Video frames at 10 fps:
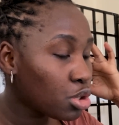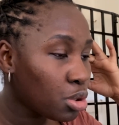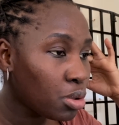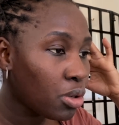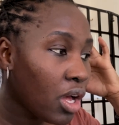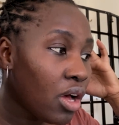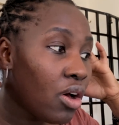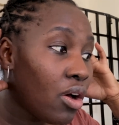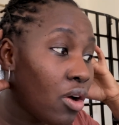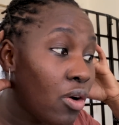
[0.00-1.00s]
So
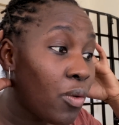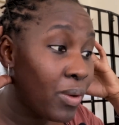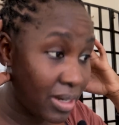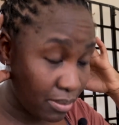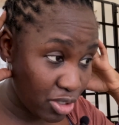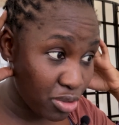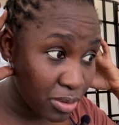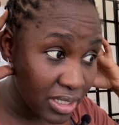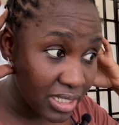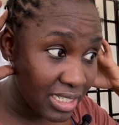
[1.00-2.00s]
what I'm
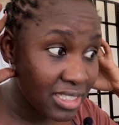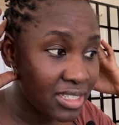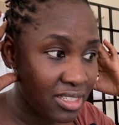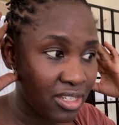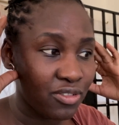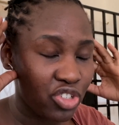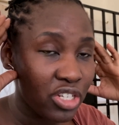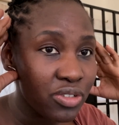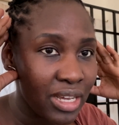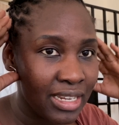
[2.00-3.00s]
doing is, instead of
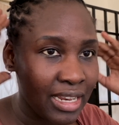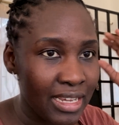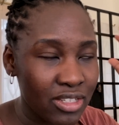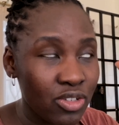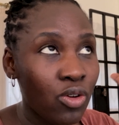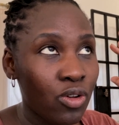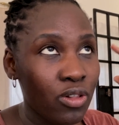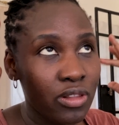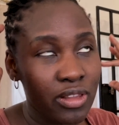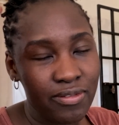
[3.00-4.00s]
trying to analyze
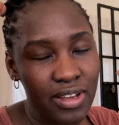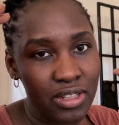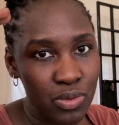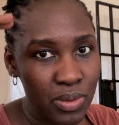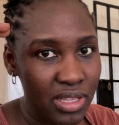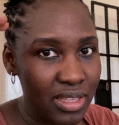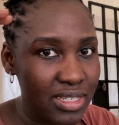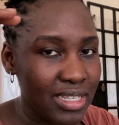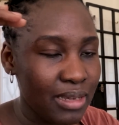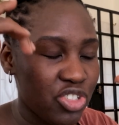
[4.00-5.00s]
all the files within the
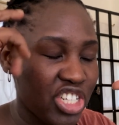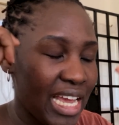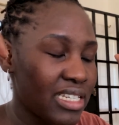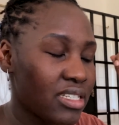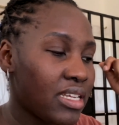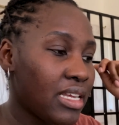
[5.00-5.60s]
same chat,